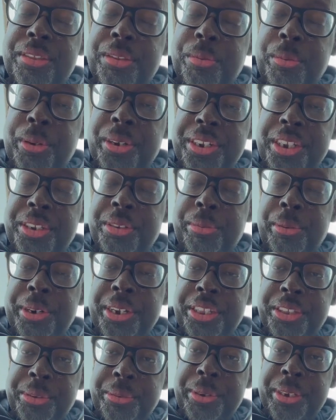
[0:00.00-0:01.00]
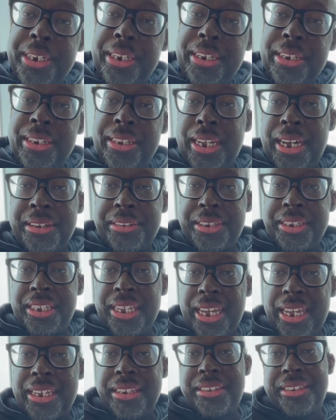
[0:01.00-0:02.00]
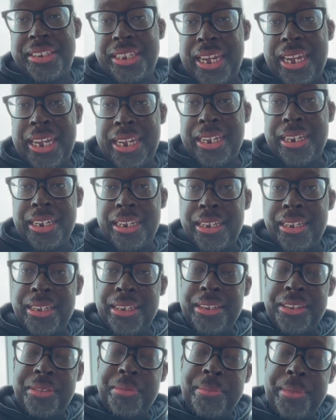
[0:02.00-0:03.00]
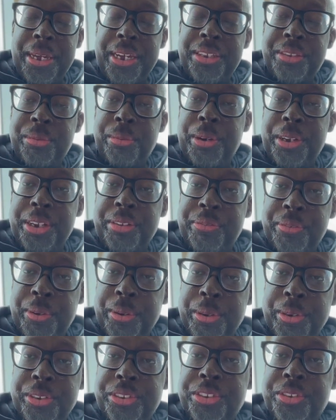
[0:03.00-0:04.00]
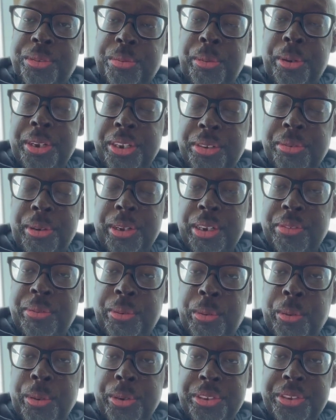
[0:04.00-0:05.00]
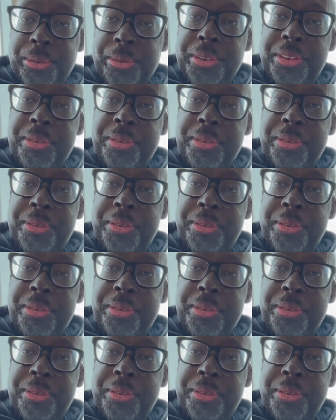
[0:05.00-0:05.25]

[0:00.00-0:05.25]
2023. Now today's date is May 21st, 2024. So it's